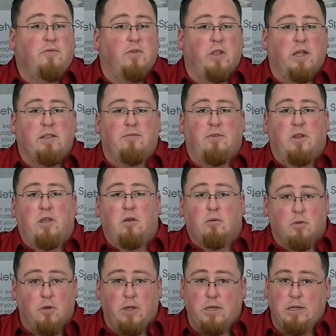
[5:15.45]
If you like the video,
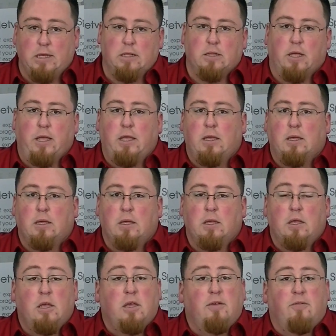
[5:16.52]
go ahead and hit like.
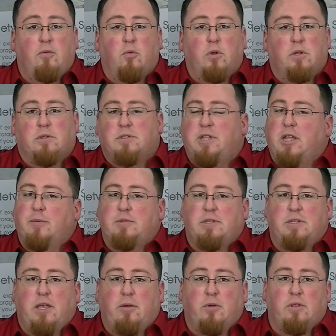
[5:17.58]
If you want to stay up to
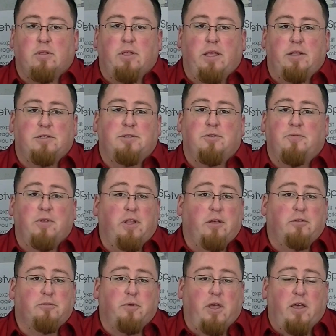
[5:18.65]
date with the latest new
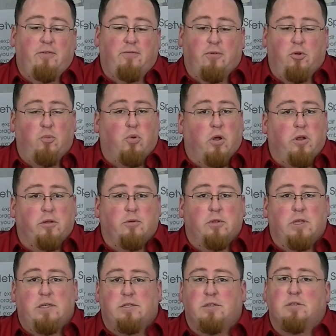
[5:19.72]
videos we have for new product
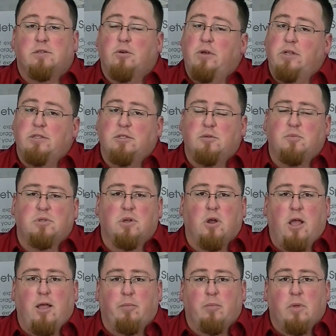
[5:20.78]
releases, go ahead and
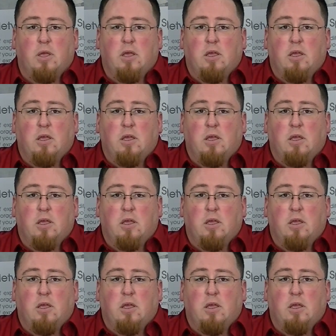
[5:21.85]
subscribe.